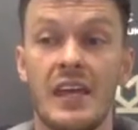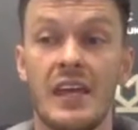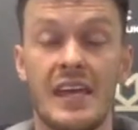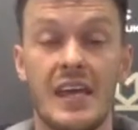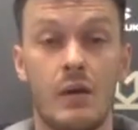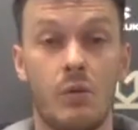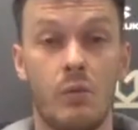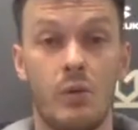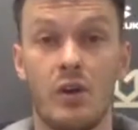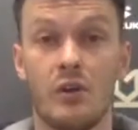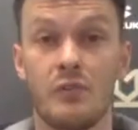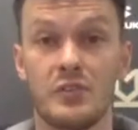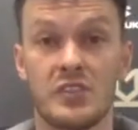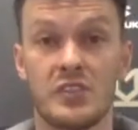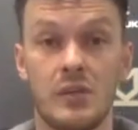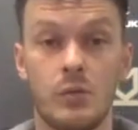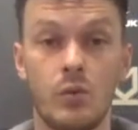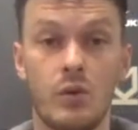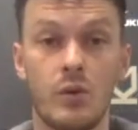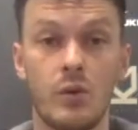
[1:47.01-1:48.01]
we
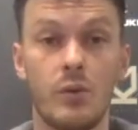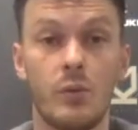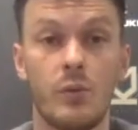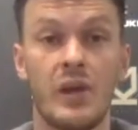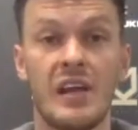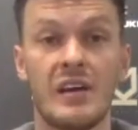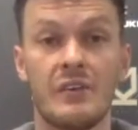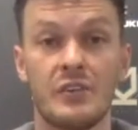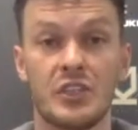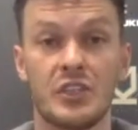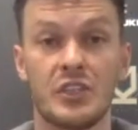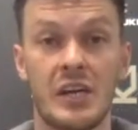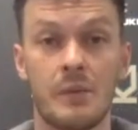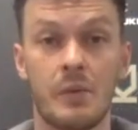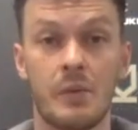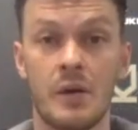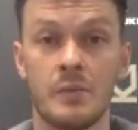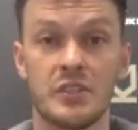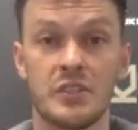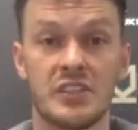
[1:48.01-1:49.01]
will have a chat,
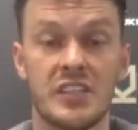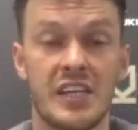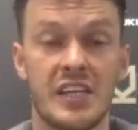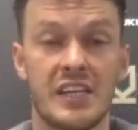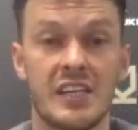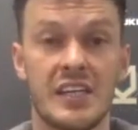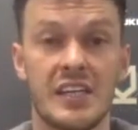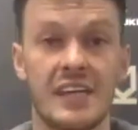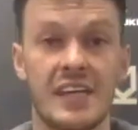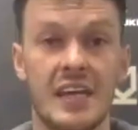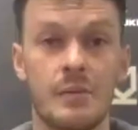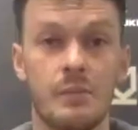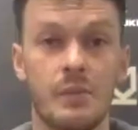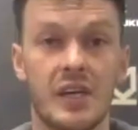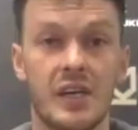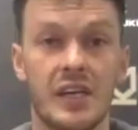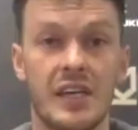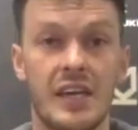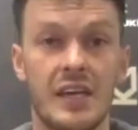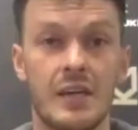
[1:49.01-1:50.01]
but I'm just taking it game
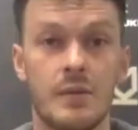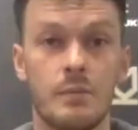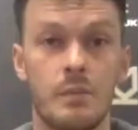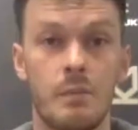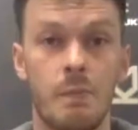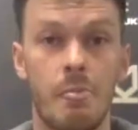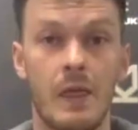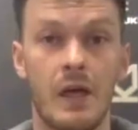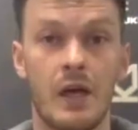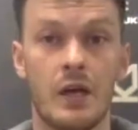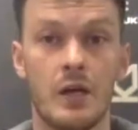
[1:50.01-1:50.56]
by game.